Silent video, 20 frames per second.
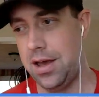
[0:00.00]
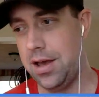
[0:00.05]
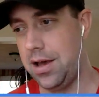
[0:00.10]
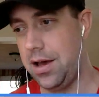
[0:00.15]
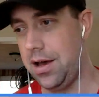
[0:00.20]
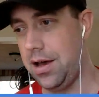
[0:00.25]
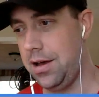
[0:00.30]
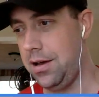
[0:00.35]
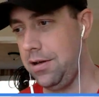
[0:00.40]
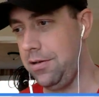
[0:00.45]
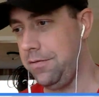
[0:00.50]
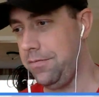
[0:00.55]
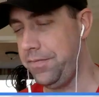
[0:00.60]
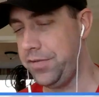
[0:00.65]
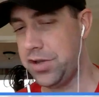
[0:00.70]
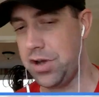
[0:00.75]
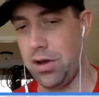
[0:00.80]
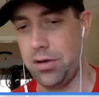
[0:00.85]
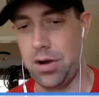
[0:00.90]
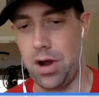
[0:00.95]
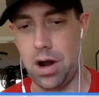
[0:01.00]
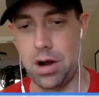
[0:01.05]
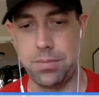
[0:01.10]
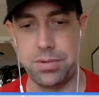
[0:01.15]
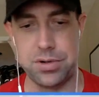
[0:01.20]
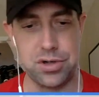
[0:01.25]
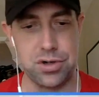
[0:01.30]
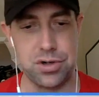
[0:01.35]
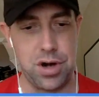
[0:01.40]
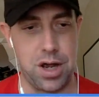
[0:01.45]

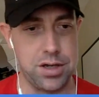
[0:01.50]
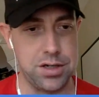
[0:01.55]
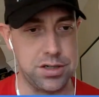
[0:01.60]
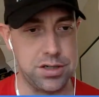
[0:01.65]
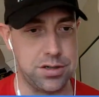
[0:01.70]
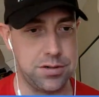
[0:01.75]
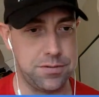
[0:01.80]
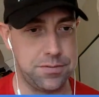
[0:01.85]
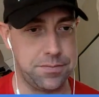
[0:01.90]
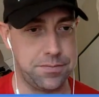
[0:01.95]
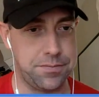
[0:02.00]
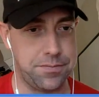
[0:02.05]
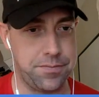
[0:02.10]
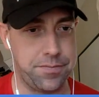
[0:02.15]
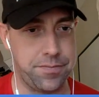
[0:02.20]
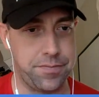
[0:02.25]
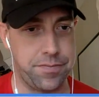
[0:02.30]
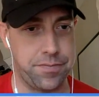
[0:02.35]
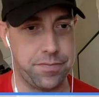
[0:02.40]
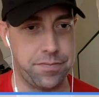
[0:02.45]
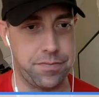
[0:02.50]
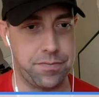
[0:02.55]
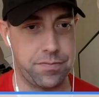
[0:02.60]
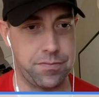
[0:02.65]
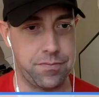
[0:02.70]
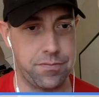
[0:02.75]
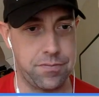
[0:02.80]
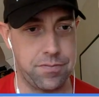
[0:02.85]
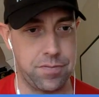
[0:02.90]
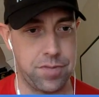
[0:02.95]
What a segue! Speaking of
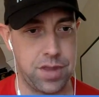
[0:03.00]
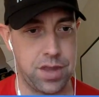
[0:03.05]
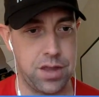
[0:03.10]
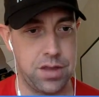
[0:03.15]
books,